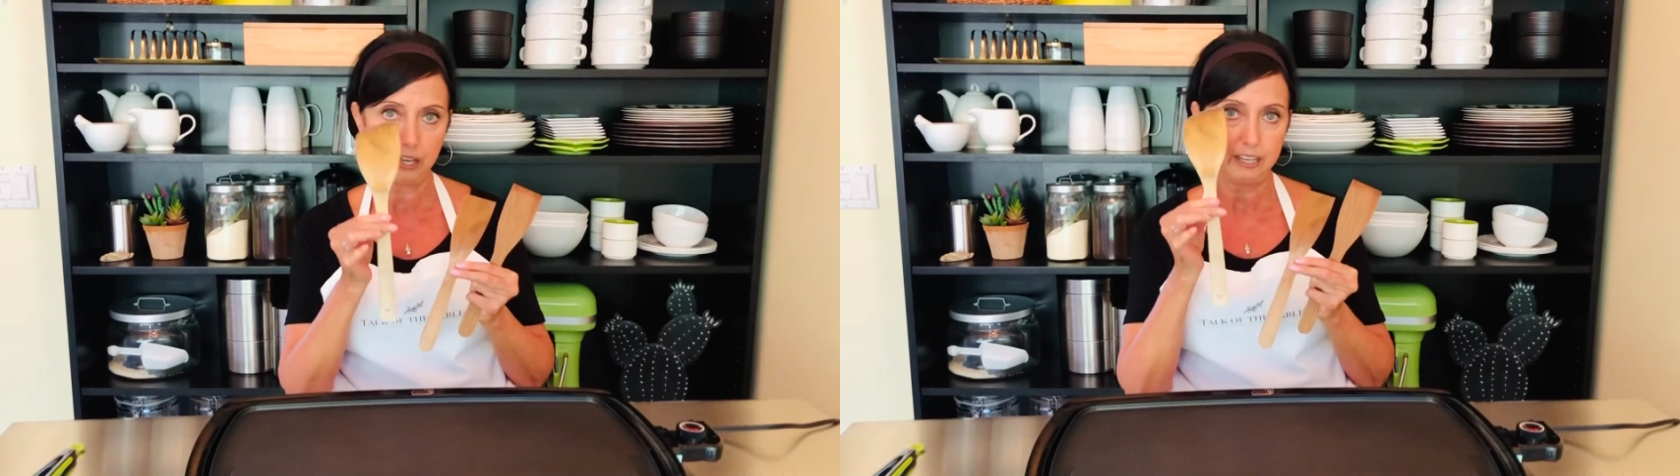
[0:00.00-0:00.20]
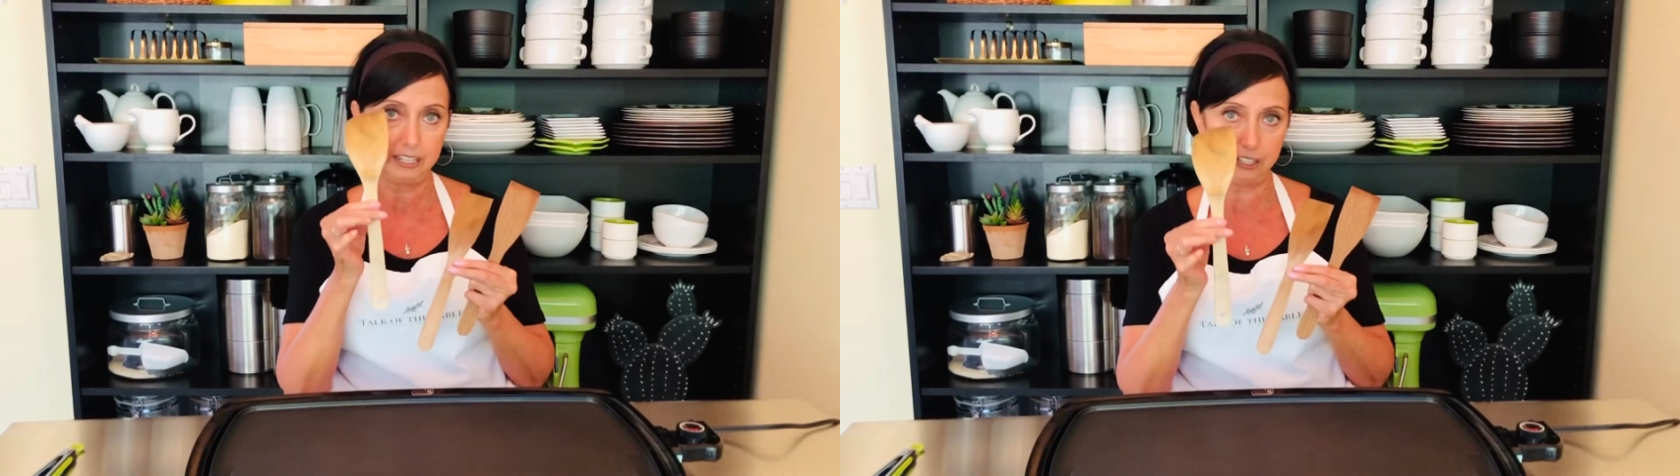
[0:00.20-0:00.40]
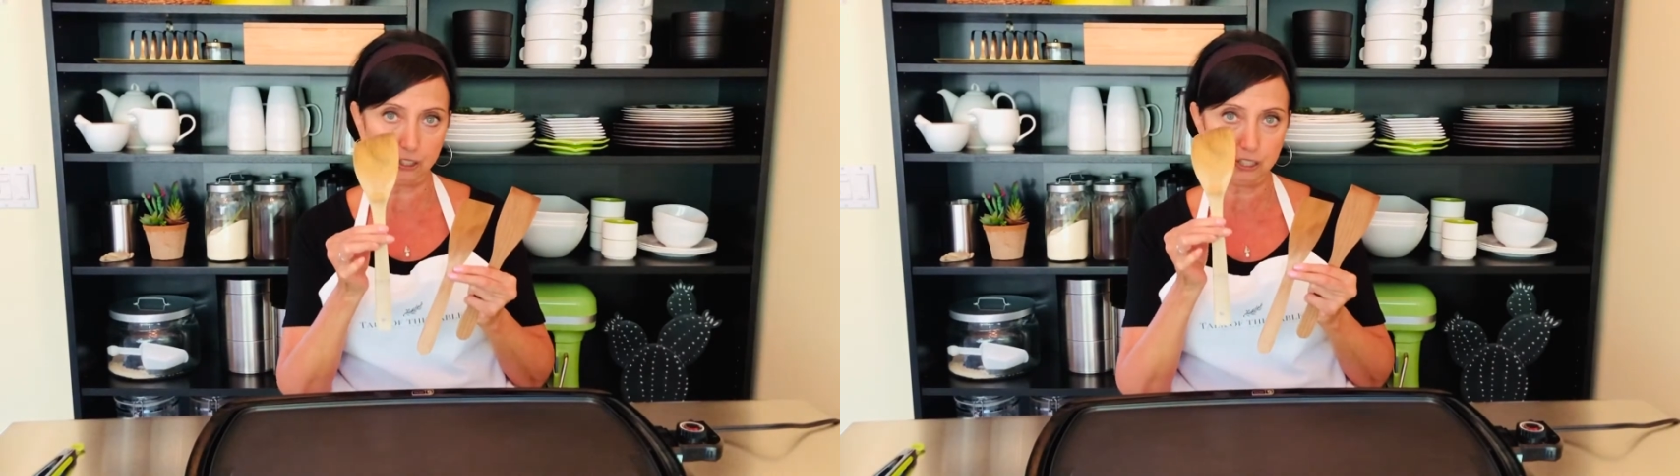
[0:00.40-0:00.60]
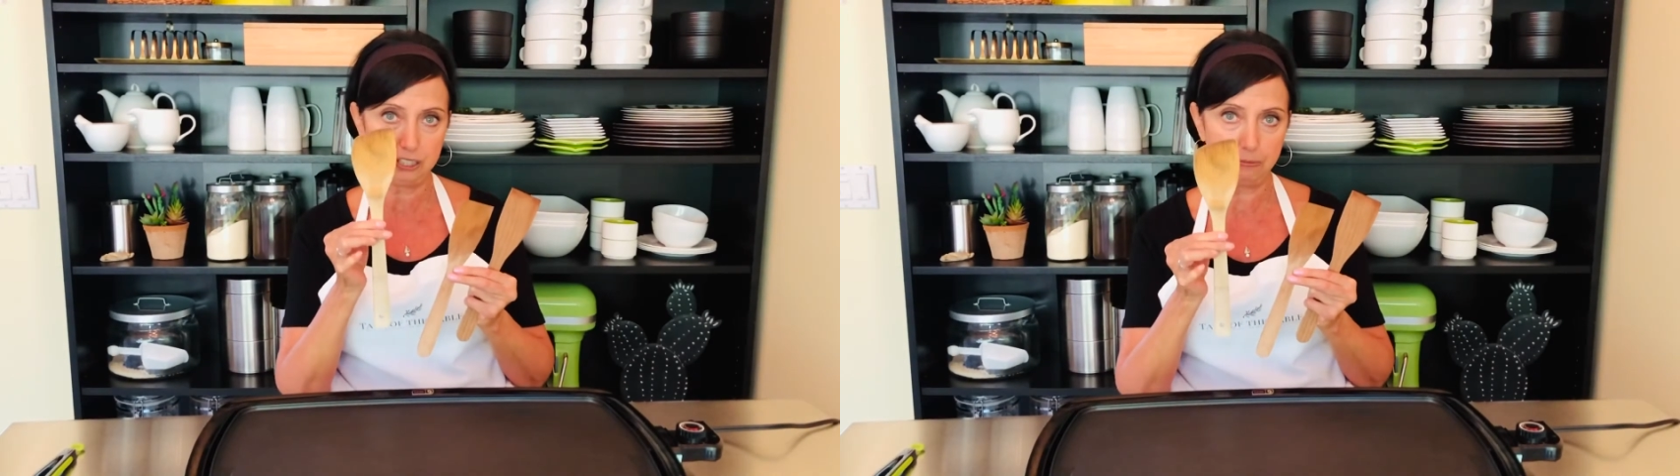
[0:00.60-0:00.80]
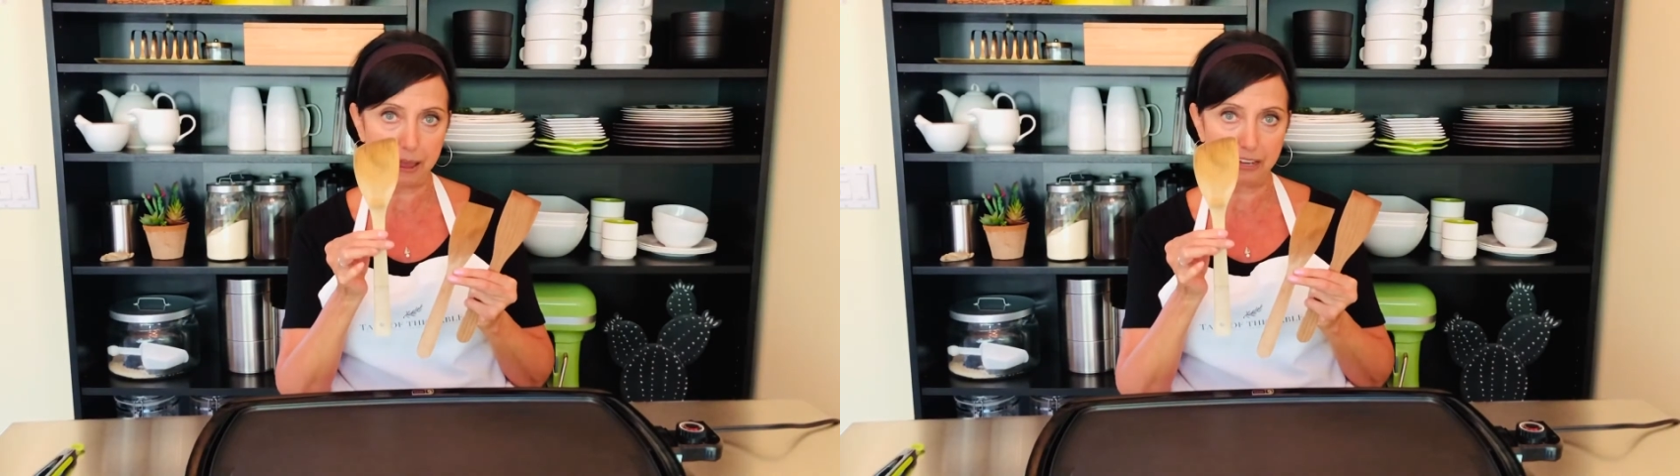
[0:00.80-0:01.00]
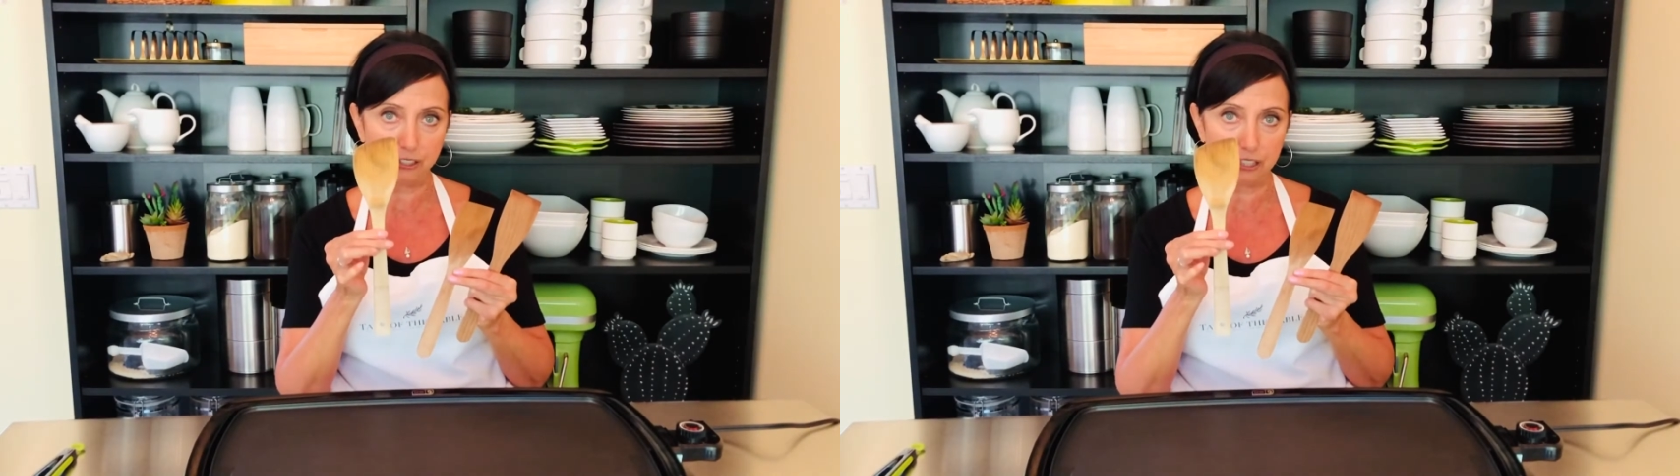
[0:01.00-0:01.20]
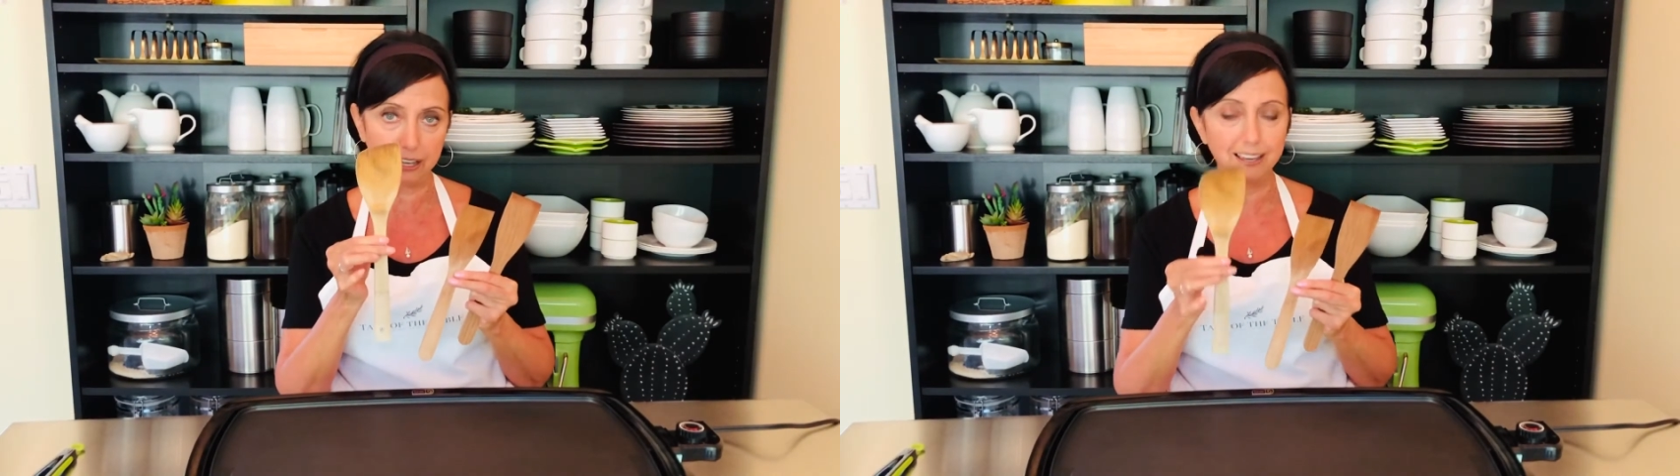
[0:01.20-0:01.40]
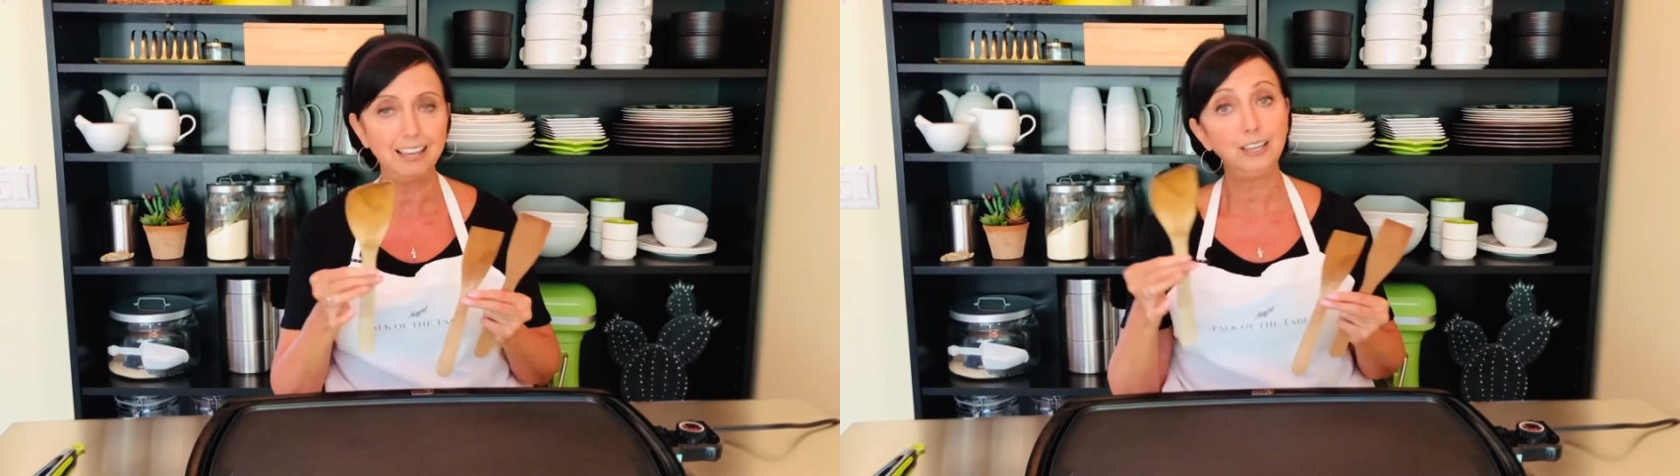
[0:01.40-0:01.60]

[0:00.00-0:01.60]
kitchen spatula.